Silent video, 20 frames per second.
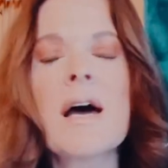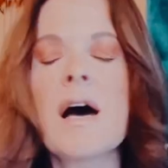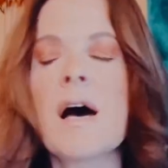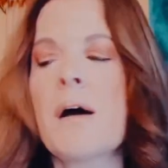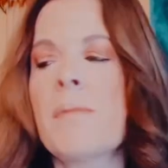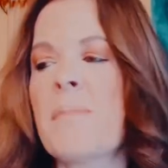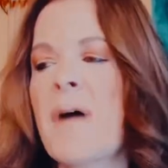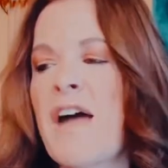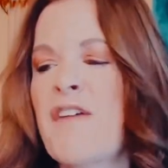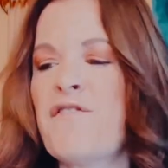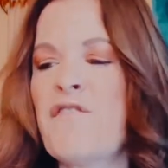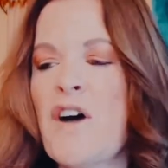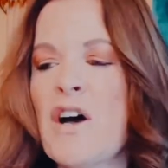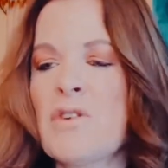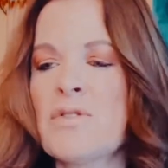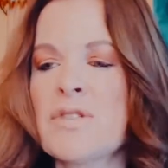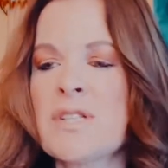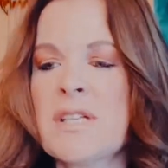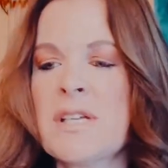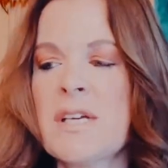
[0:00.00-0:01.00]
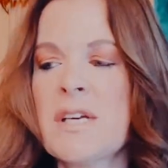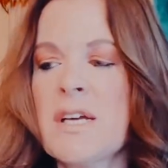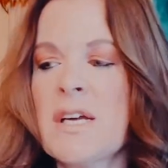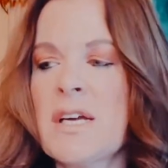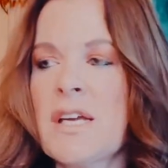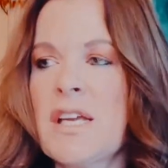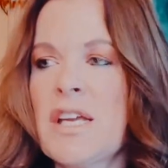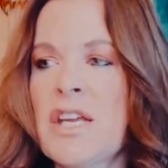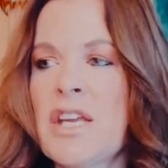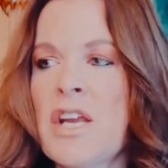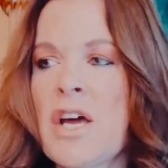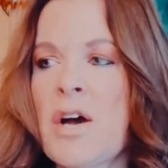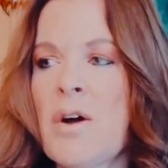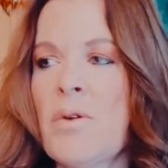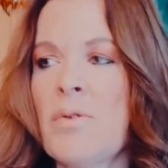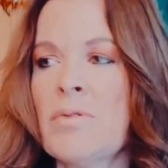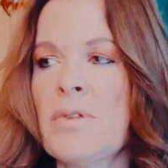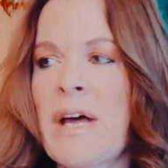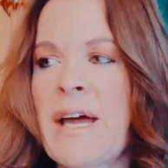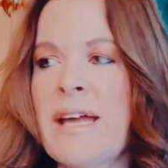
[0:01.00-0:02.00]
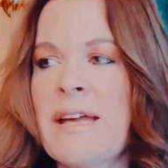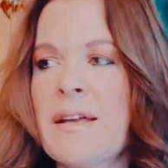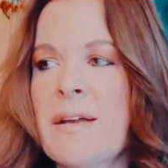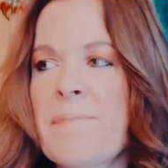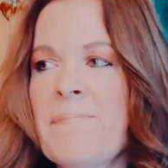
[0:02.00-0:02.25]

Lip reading: I felt, like,